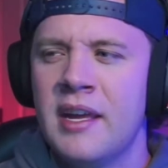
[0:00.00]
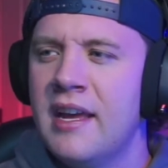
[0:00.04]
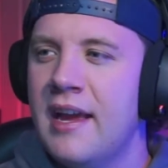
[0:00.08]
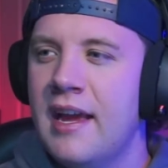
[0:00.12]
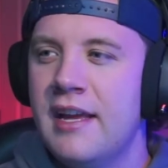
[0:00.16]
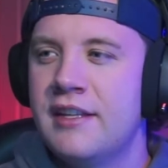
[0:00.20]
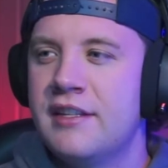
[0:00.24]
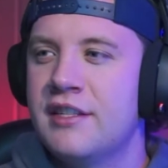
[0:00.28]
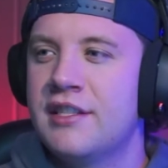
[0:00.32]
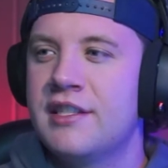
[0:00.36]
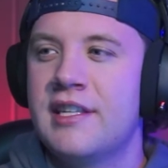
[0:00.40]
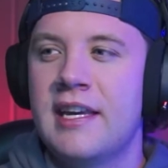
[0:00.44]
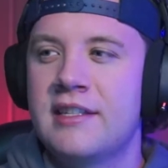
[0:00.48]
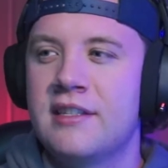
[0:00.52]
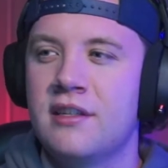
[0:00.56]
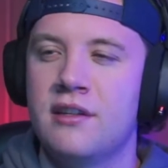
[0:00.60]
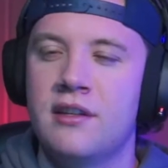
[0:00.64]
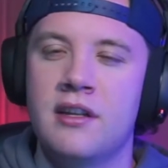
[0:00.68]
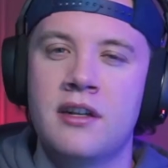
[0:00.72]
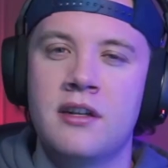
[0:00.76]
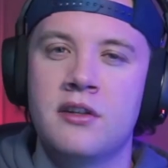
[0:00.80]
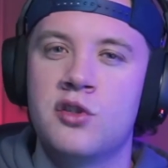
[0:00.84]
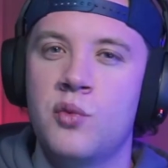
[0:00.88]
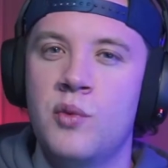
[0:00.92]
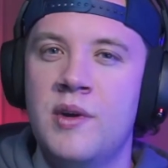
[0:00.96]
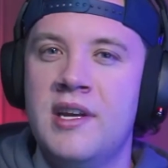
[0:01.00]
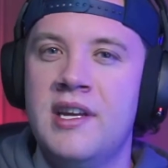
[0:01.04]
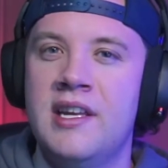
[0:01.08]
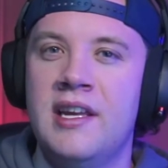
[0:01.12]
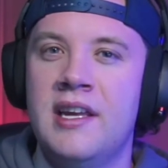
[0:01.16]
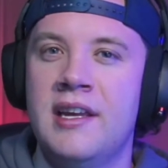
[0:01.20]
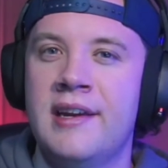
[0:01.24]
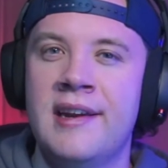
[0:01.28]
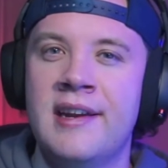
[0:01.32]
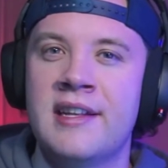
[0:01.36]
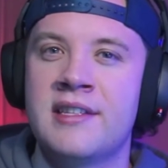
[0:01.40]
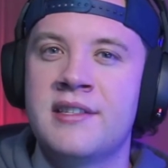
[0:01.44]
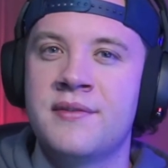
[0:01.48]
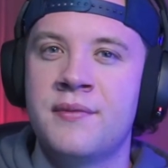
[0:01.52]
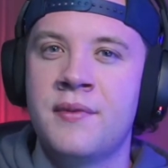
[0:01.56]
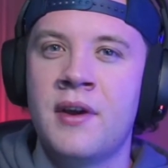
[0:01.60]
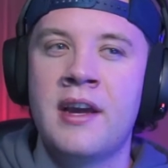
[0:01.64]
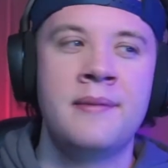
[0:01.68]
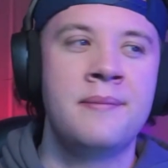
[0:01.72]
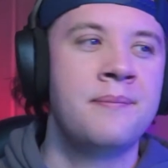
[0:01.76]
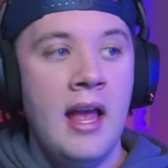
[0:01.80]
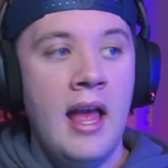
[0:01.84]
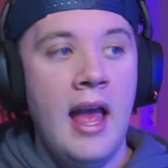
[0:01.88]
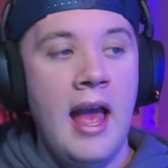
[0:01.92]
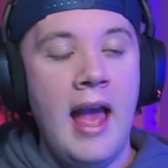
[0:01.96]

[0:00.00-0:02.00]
it just takes a little tweaking and it's fine.